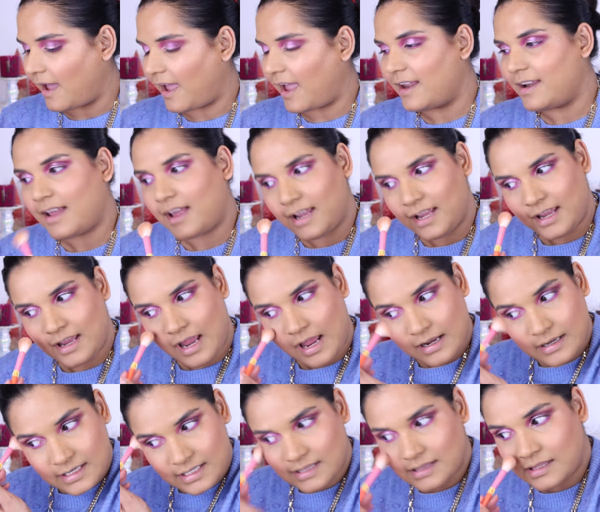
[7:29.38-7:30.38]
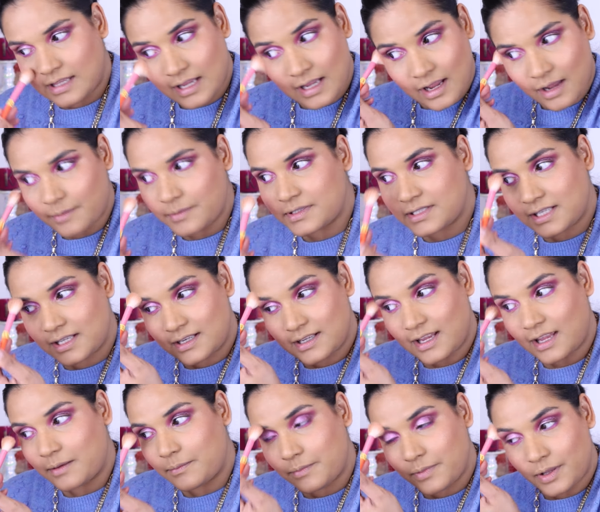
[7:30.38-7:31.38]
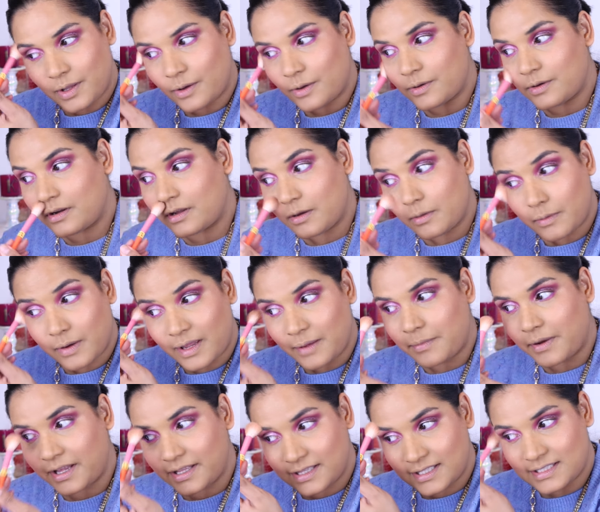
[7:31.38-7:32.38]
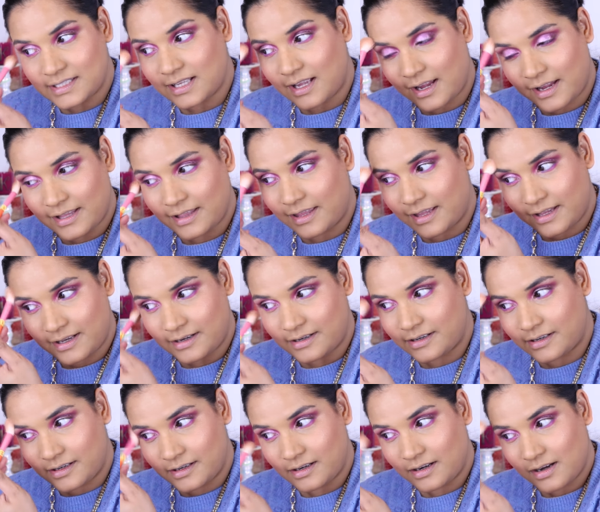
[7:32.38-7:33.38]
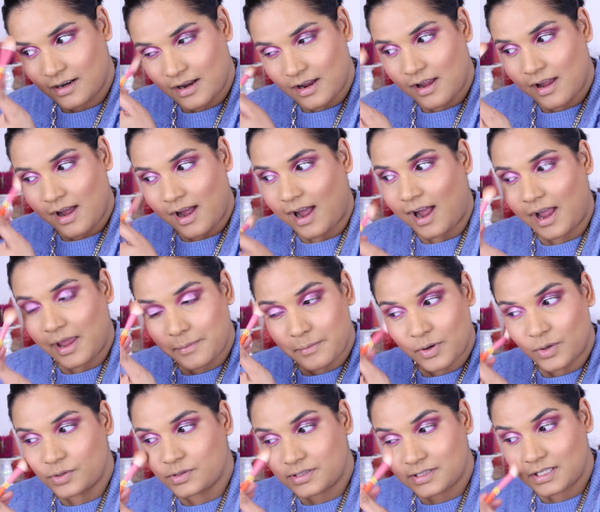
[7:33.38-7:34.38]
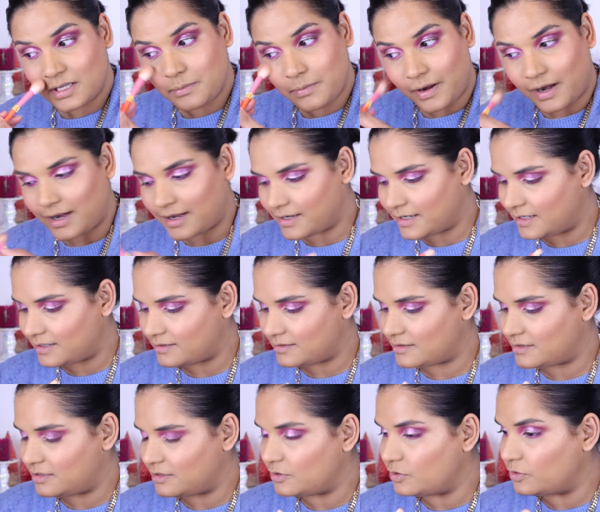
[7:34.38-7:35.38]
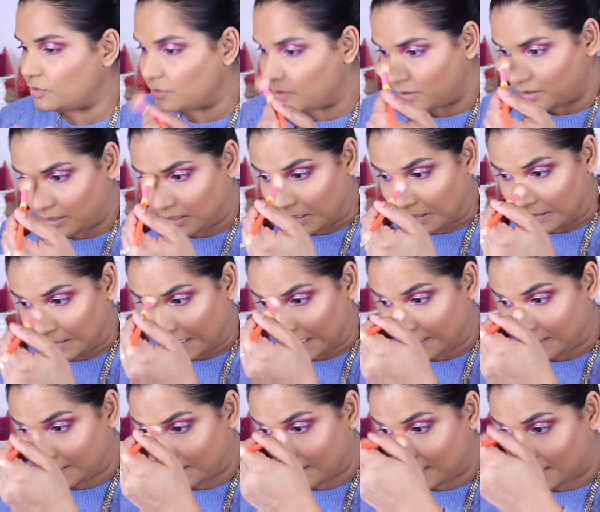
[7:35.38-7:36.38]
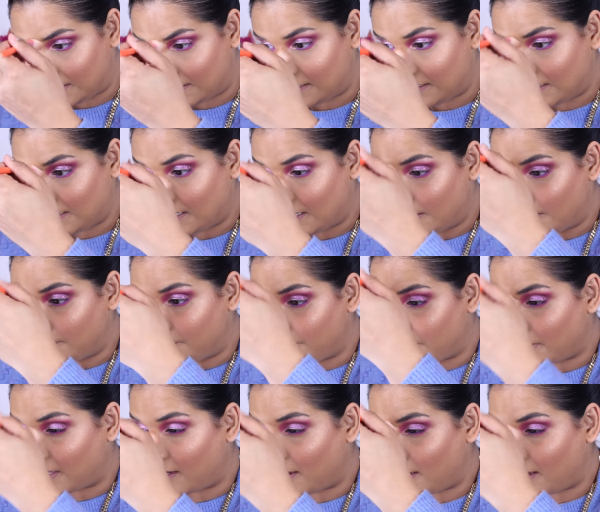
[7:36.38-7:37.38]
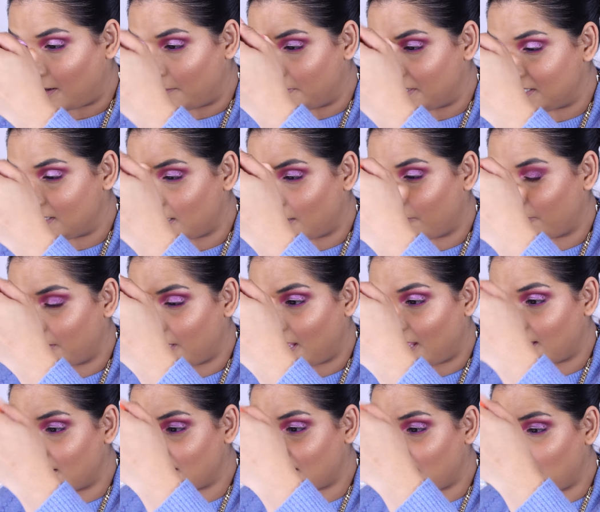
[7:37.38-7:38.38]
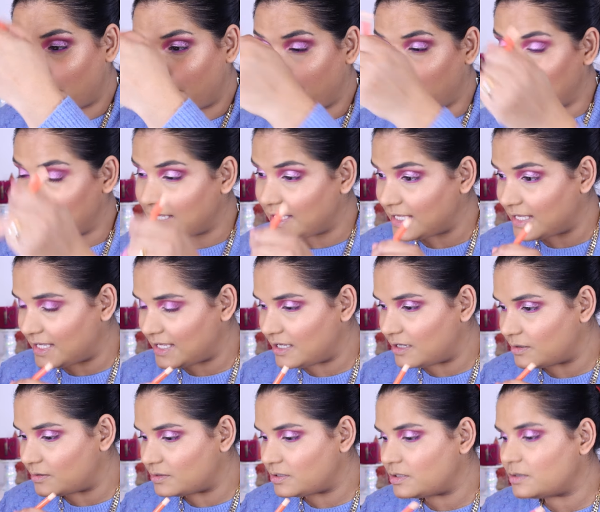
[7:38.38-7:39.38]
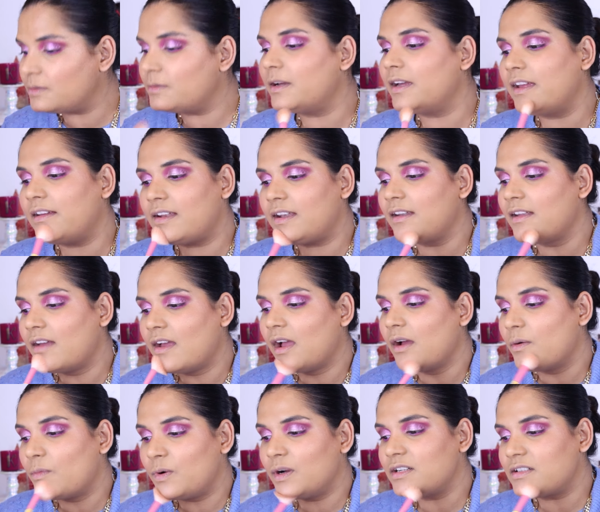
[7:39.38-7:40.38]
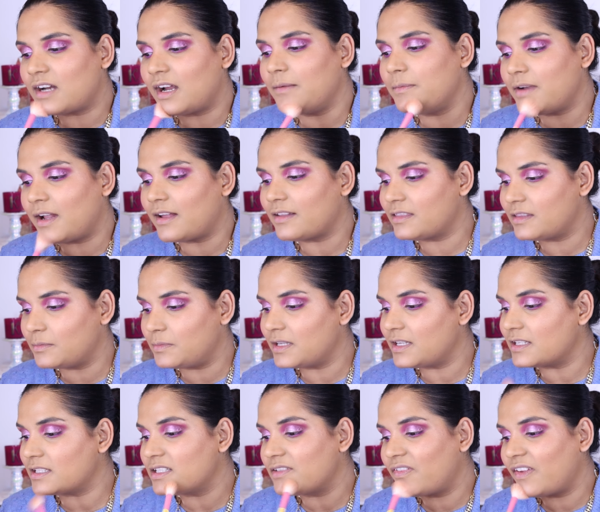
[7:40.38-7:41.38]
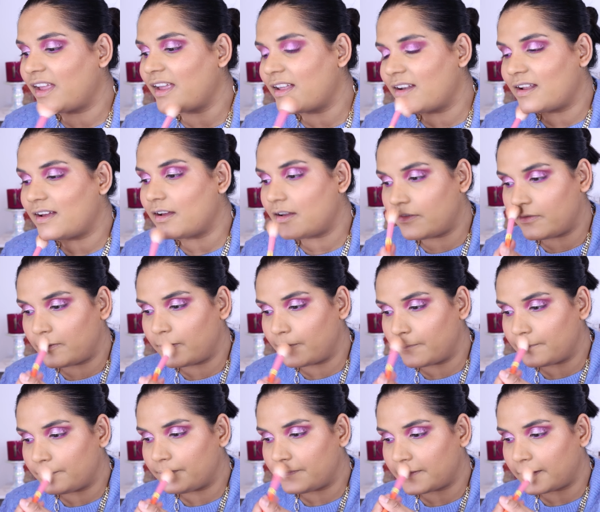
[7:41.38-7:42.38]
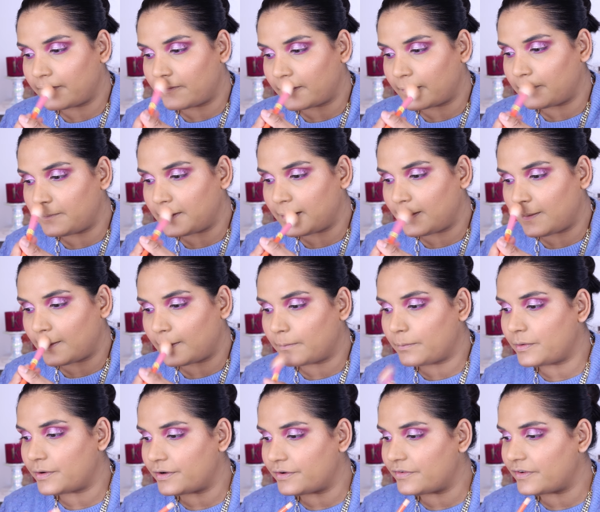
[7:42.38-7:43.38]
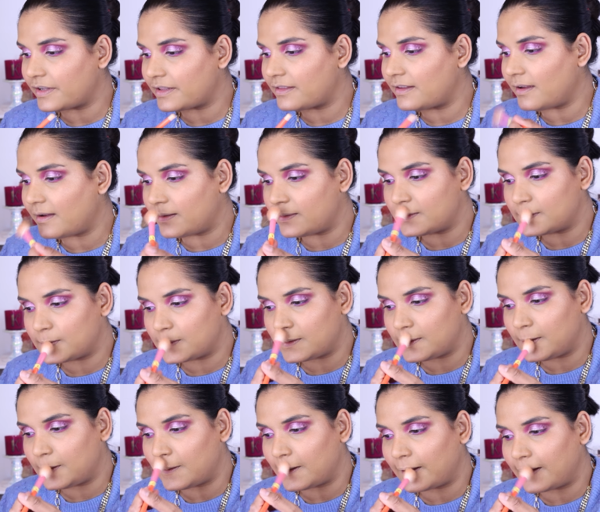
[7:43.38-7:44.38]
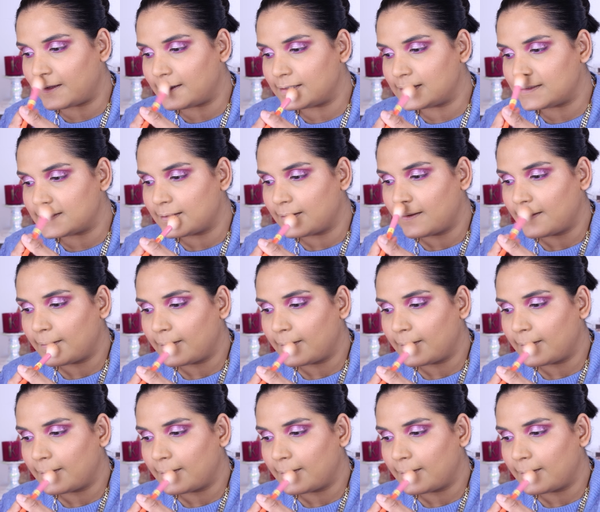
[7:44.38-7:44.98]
And I didn't think I was going to get blown away by this highlighter. I mostly bought it to collect it. Um, it definitely has like a pinky hue to it, which I'm not the biggest fan of, if I'm being perfectly honest with you guys.